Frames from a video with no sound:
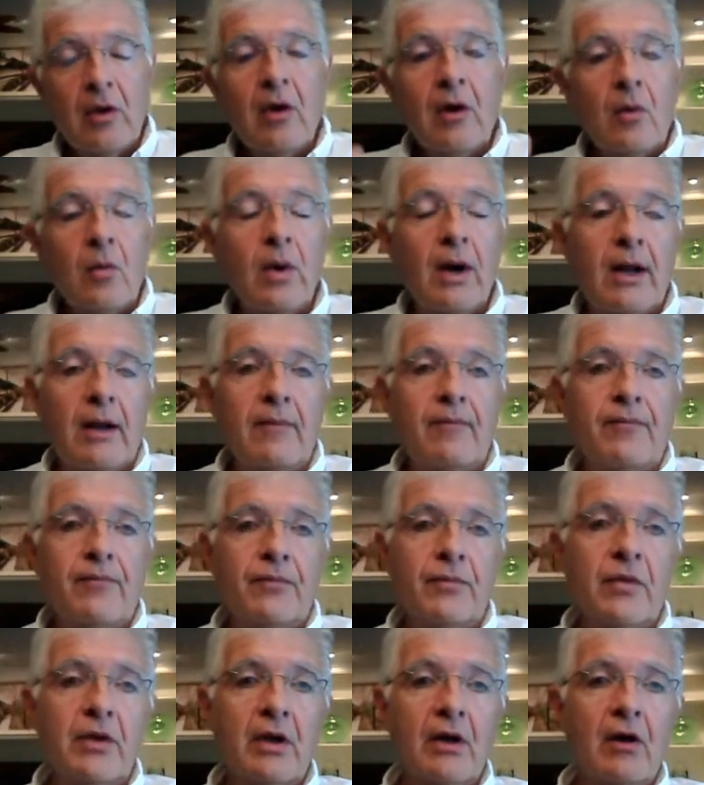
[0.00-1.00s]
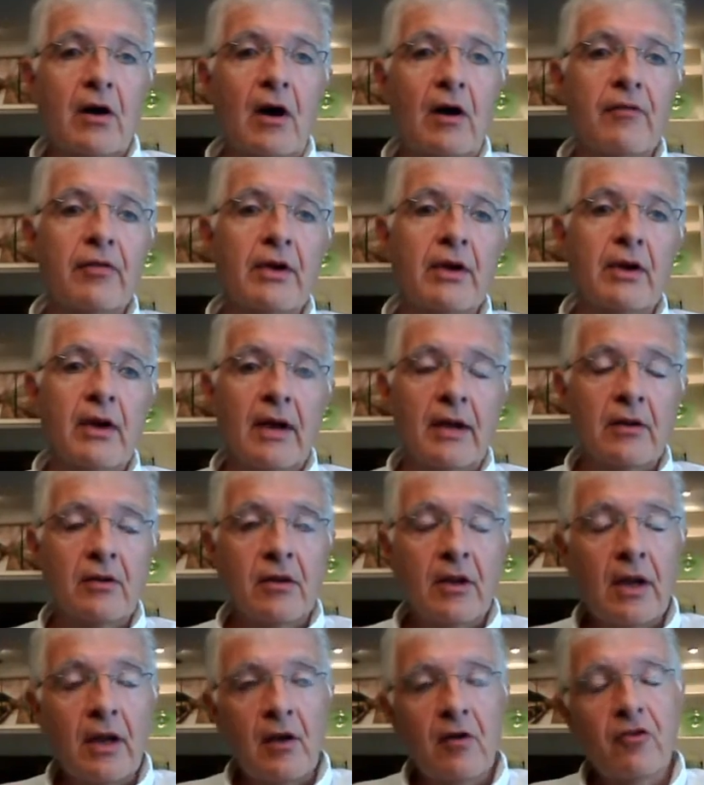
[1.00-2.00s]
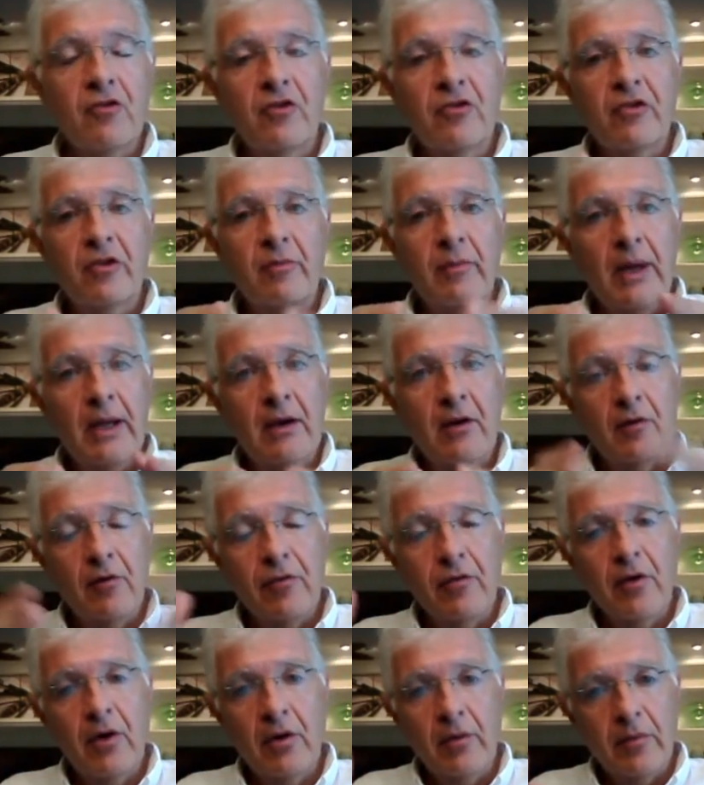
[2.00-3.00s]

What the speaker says: Well, the COVID-19, just a matter of